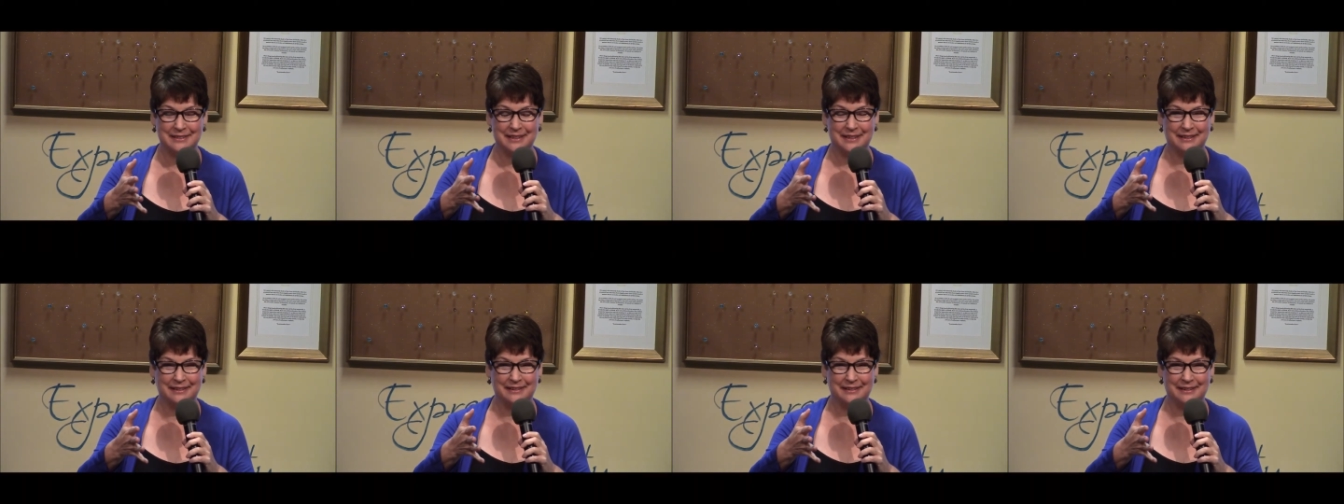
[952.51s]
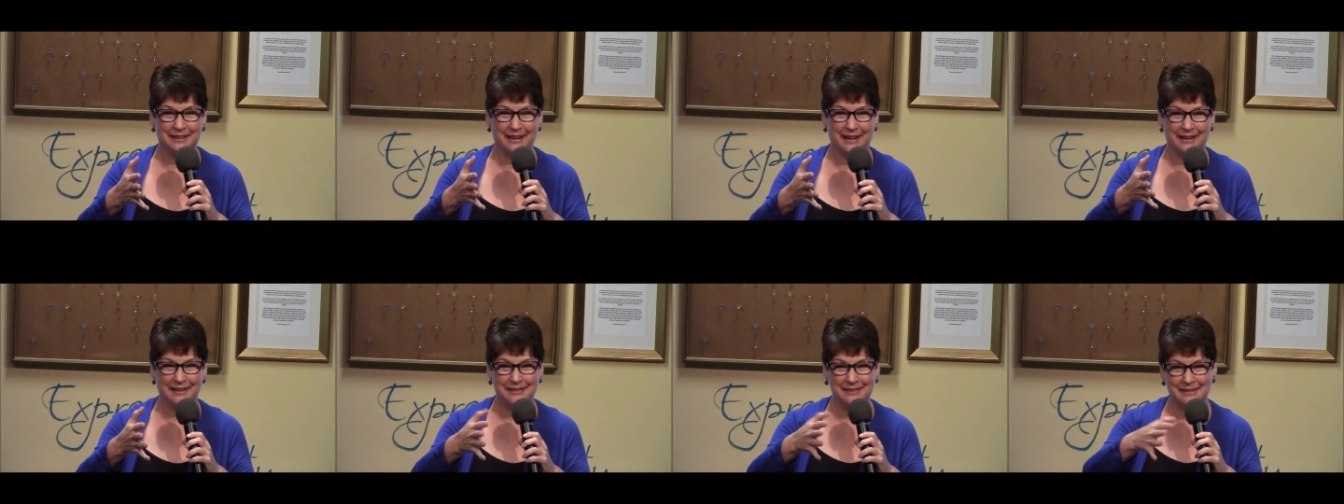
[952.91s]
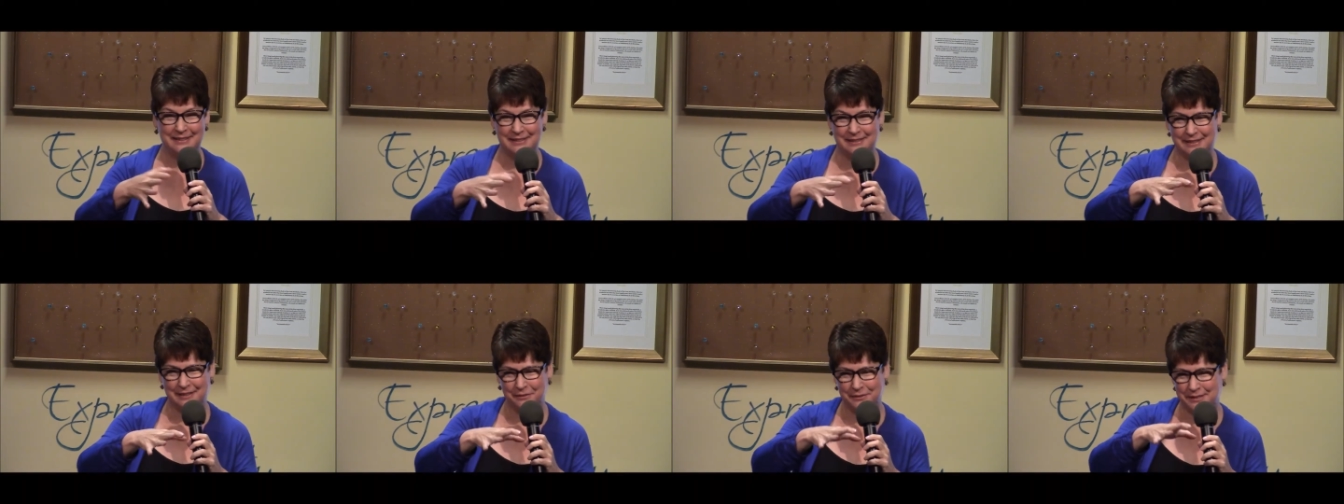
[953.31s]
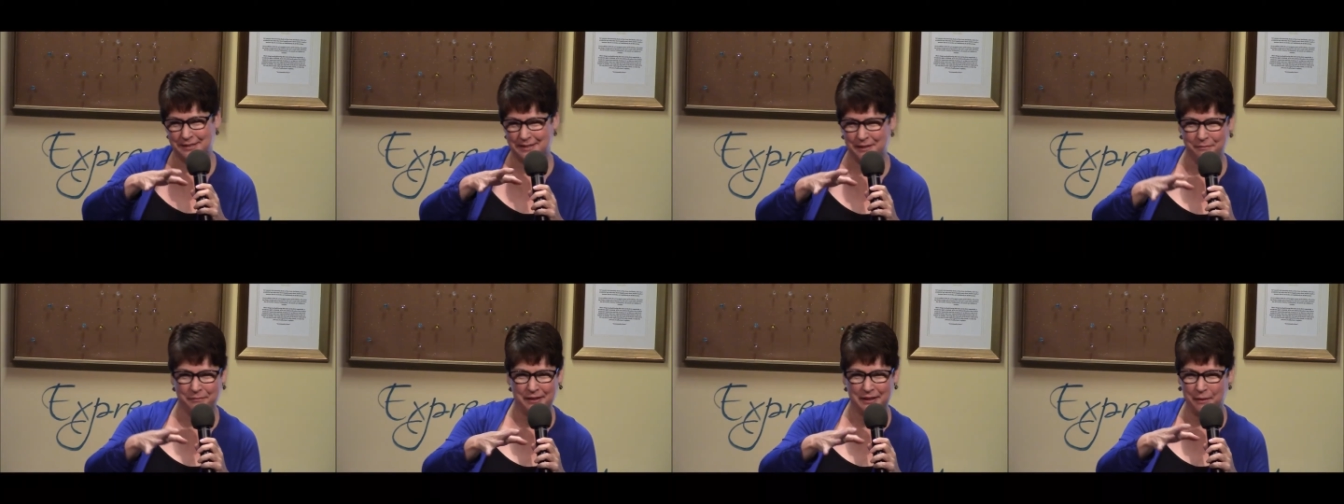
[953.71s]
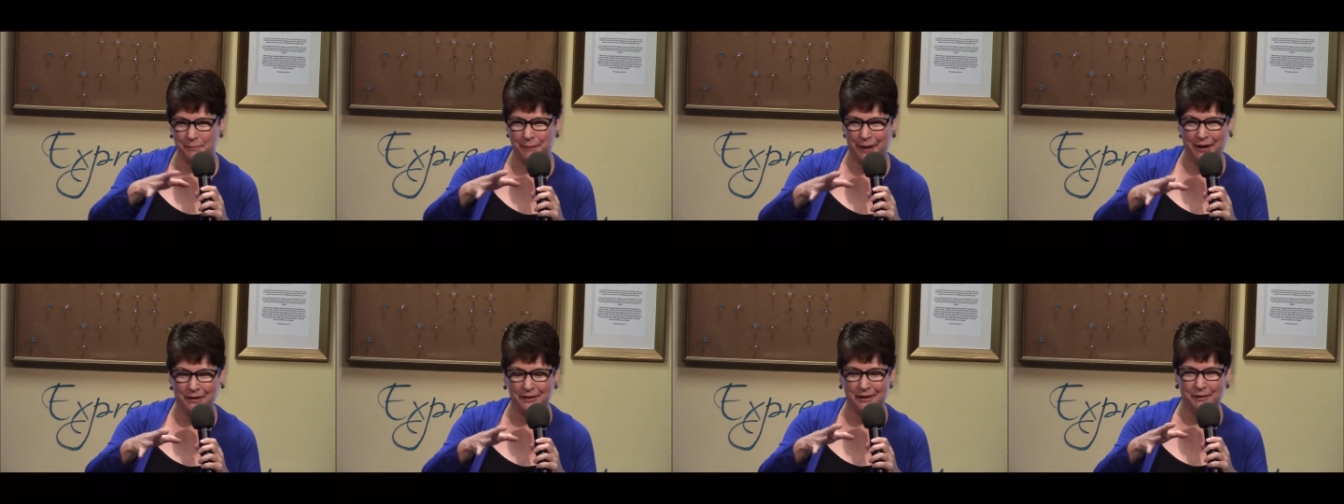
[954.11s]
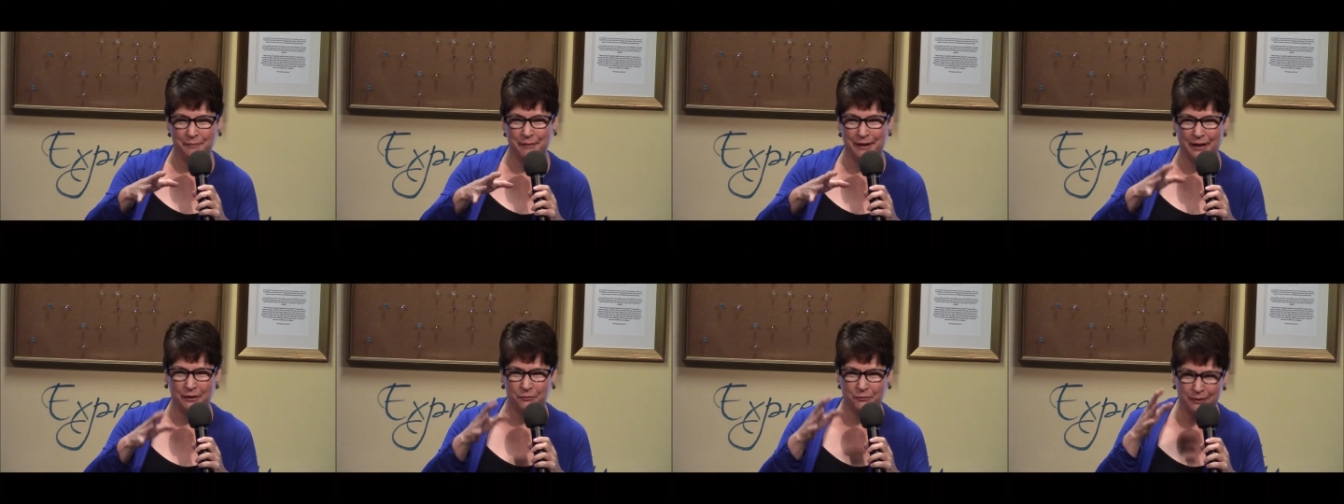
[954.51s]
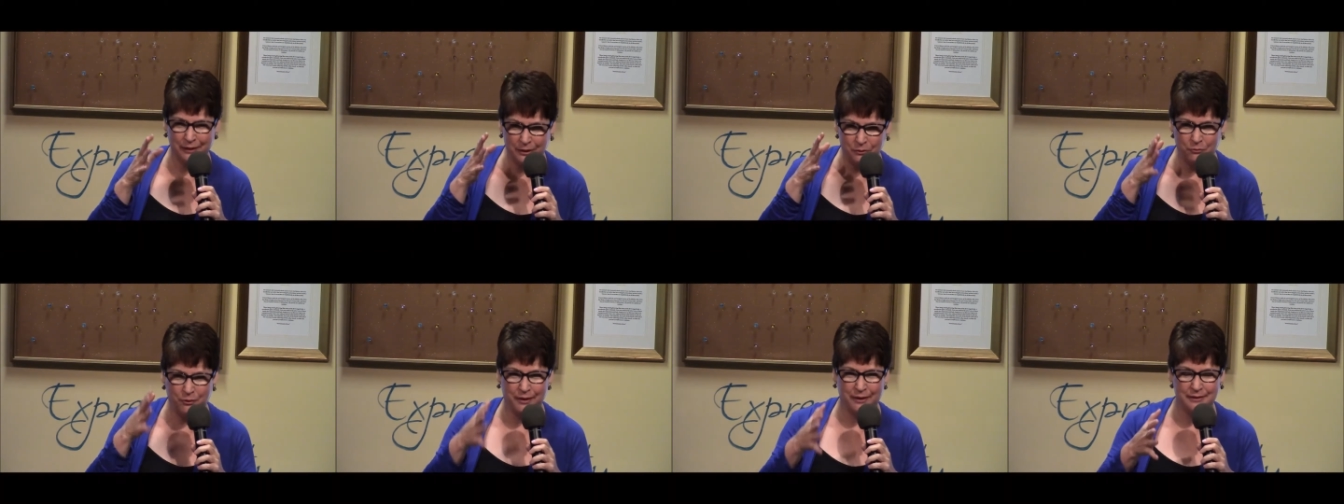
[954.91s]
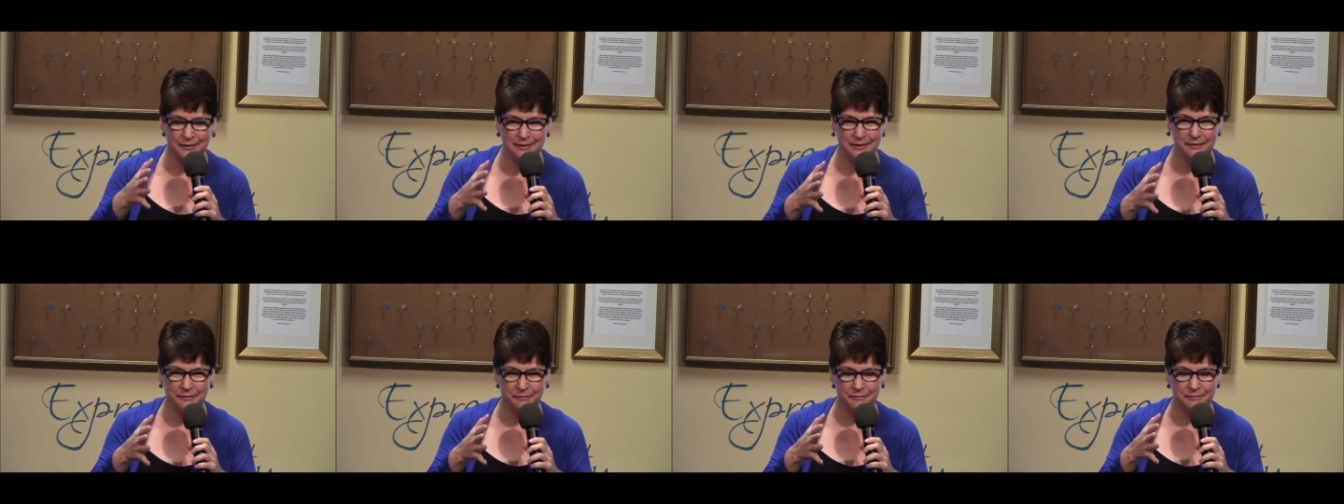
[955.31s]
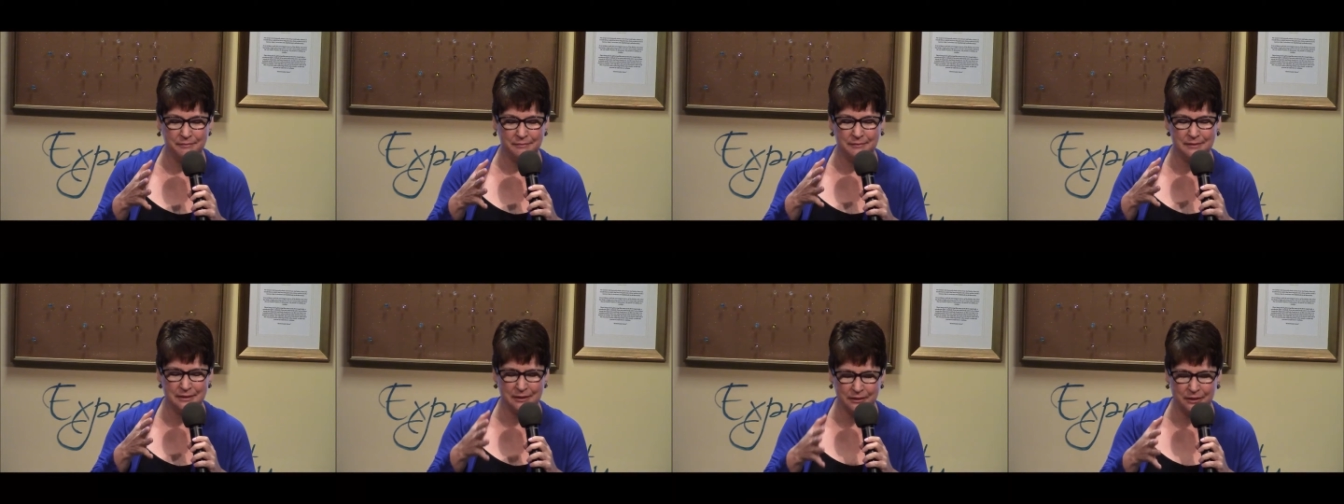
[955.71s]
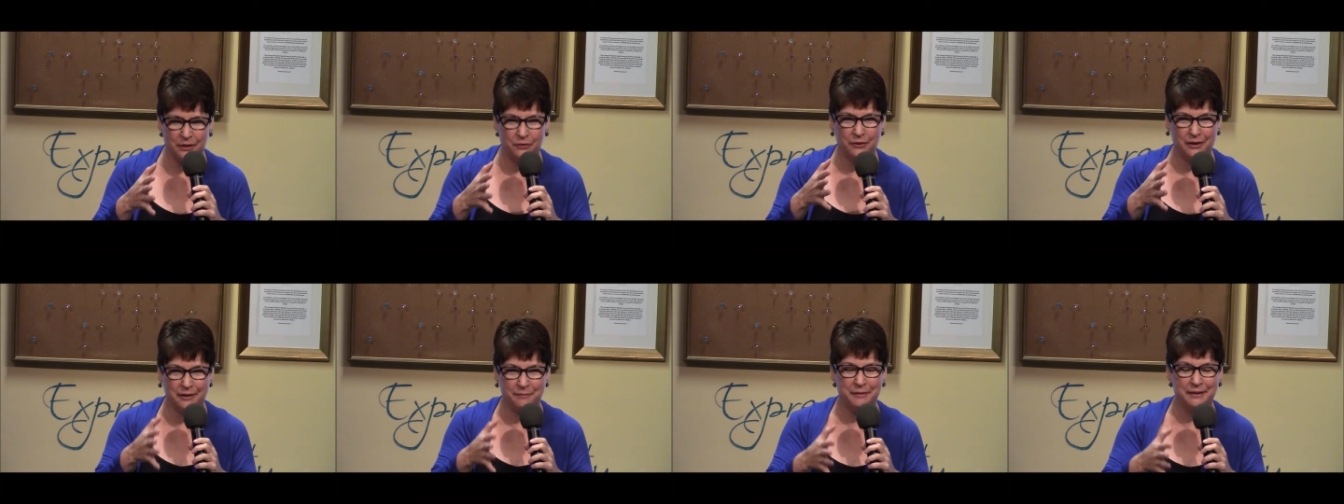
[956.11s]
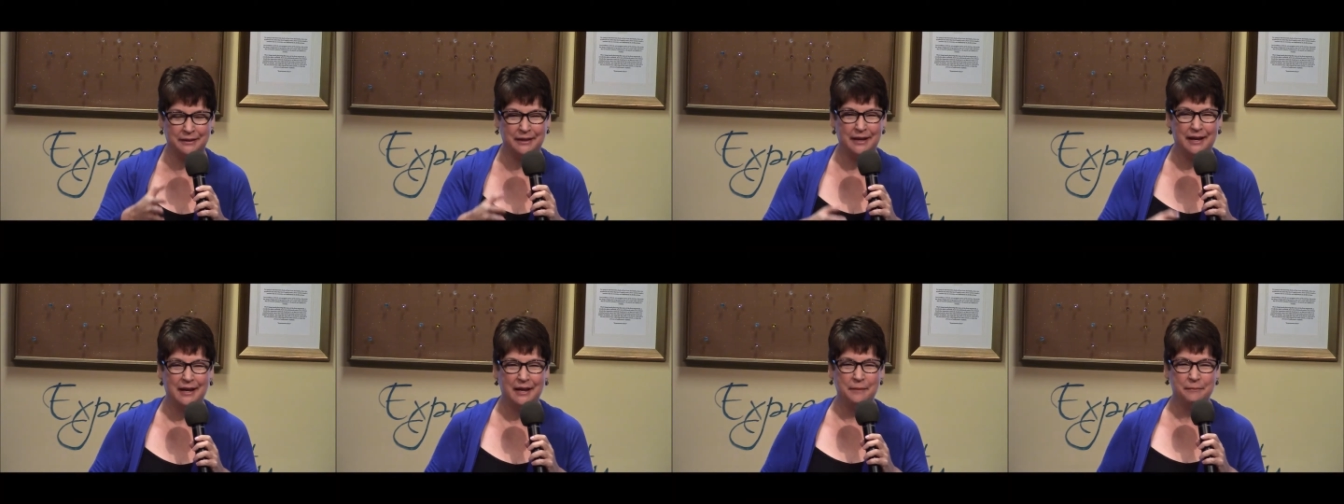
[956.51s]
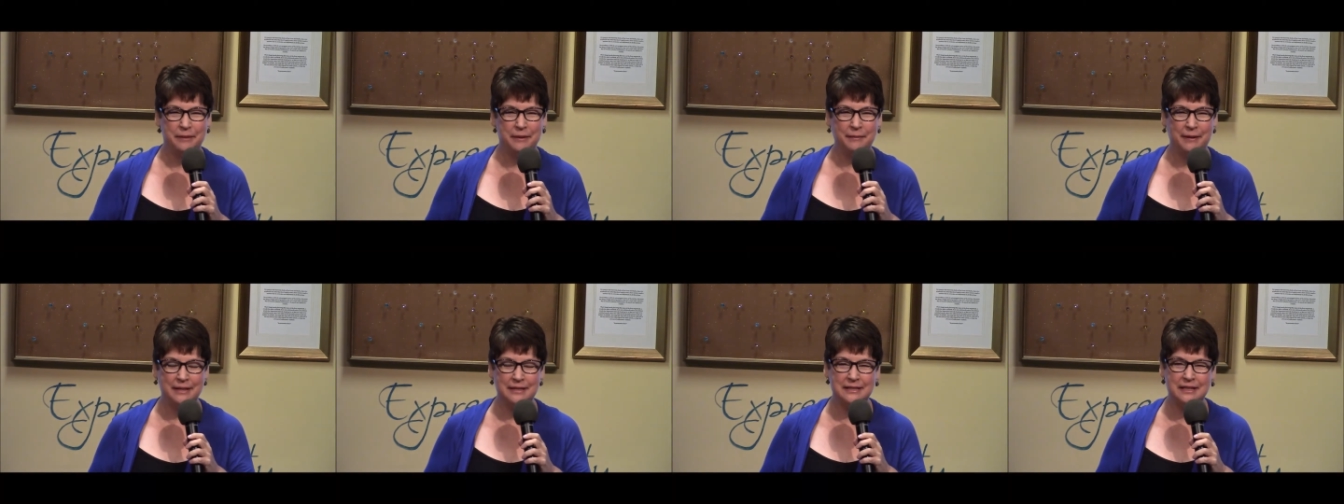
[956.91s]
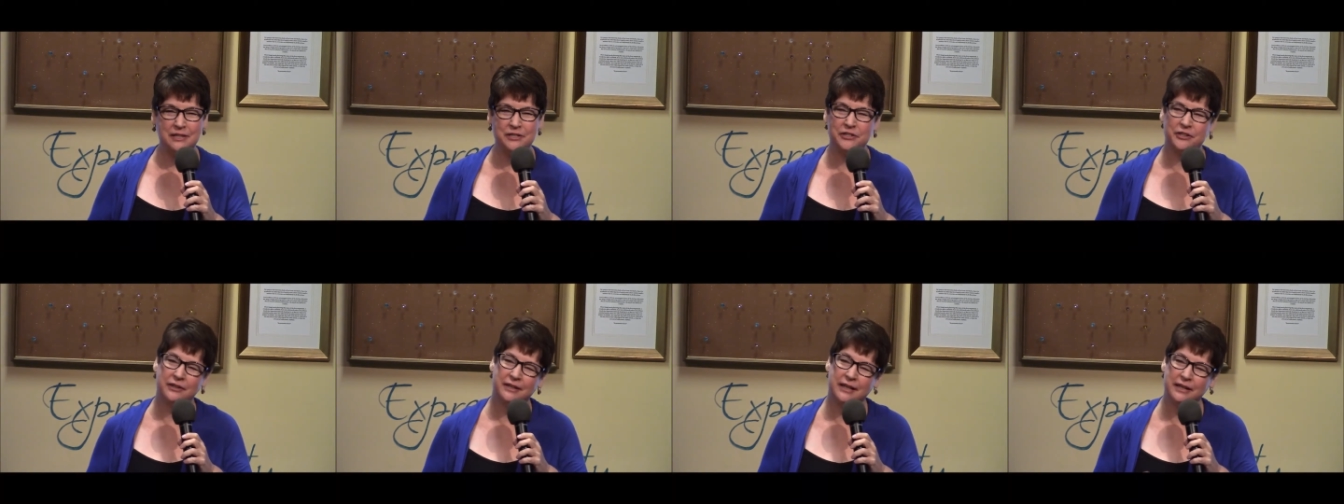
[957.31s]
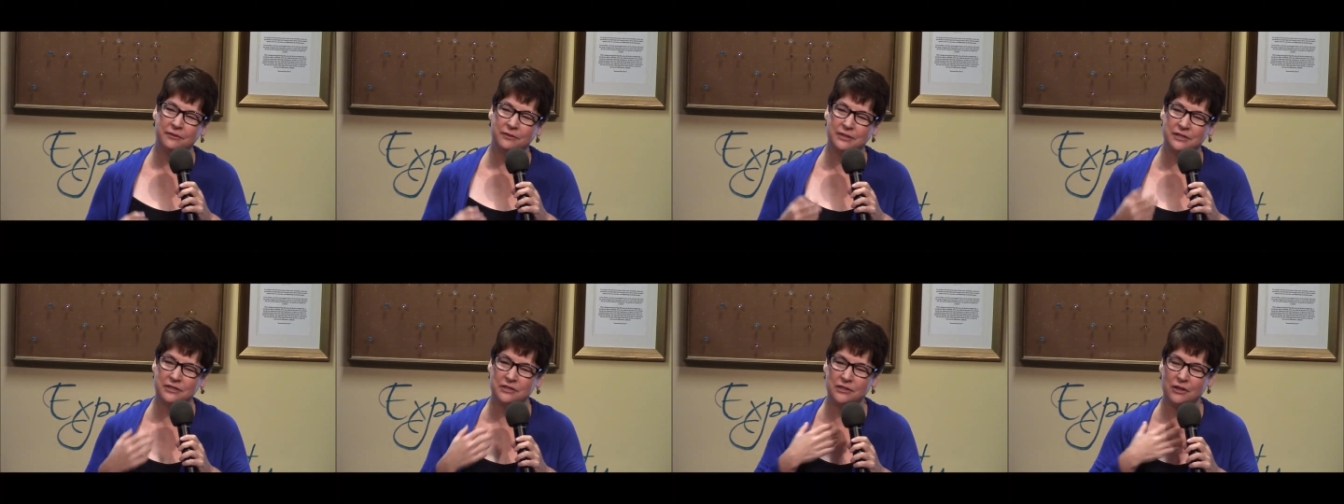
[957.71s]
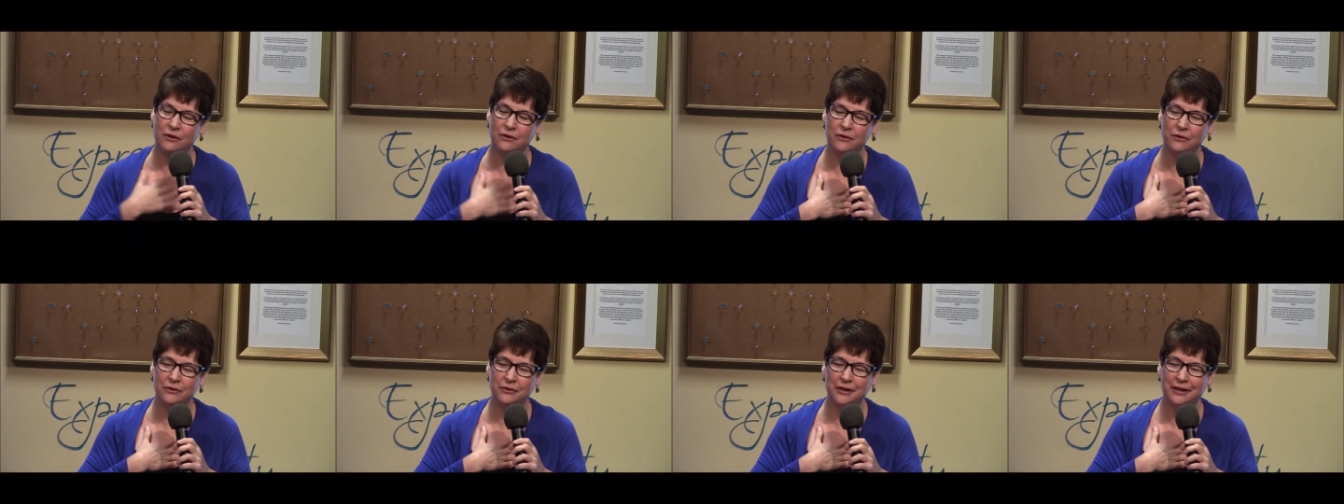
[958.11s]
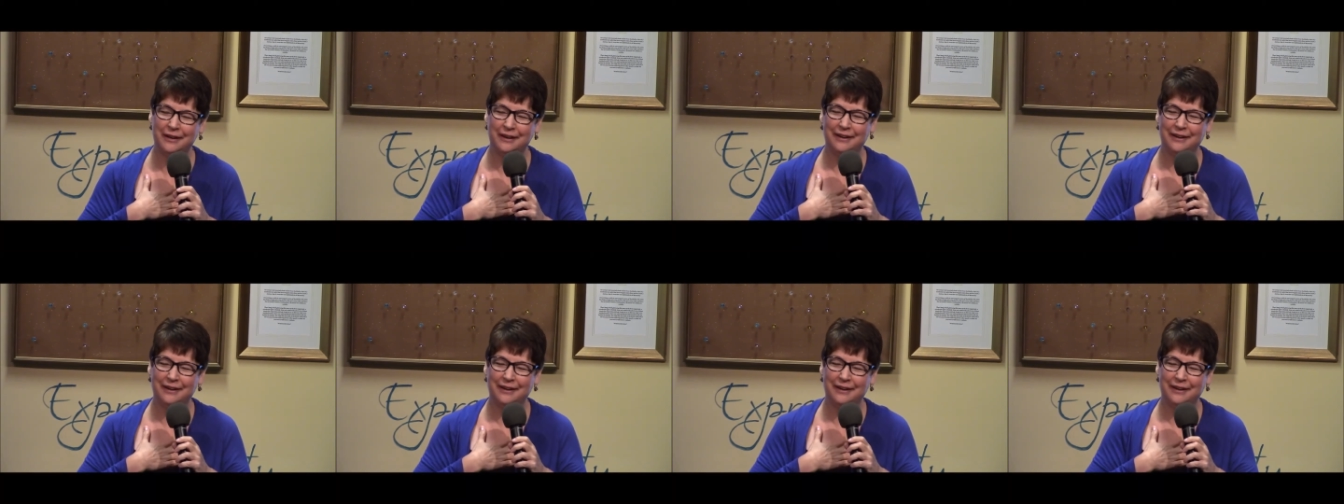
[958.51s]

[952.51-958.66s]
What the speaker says: and just there was something about him, and I really wanted him to know him and be my teacher. And he was so